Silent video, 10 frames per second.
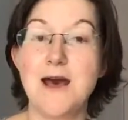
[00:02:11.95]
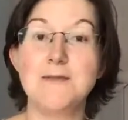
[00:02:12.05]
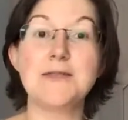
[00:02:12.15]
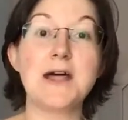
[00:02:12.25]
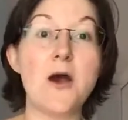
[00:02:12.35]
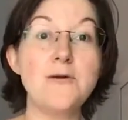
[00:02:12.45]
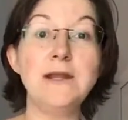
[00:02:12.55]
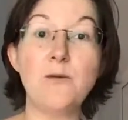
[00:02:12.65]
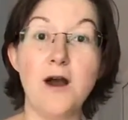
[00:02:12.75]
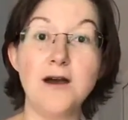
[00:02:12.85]
But that
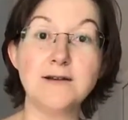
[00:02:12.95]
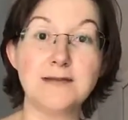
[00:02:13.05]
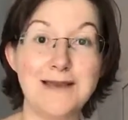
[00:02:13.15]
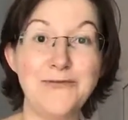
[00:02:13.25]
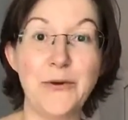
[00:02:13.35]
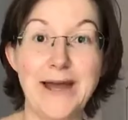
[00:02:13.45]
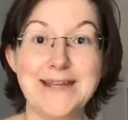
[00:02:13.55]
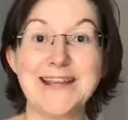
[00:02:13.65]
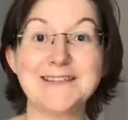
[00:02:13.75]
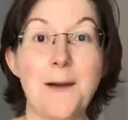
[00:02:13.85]
only works if your
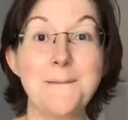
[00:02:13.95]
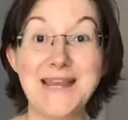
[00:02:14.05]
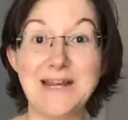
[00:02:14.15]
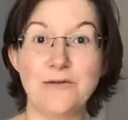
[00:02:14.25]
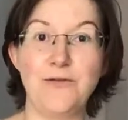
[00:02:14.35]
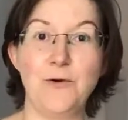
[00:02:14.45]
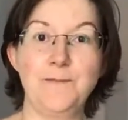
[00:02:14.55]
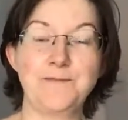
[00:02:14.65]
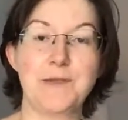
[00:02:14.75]
headings are meaningful.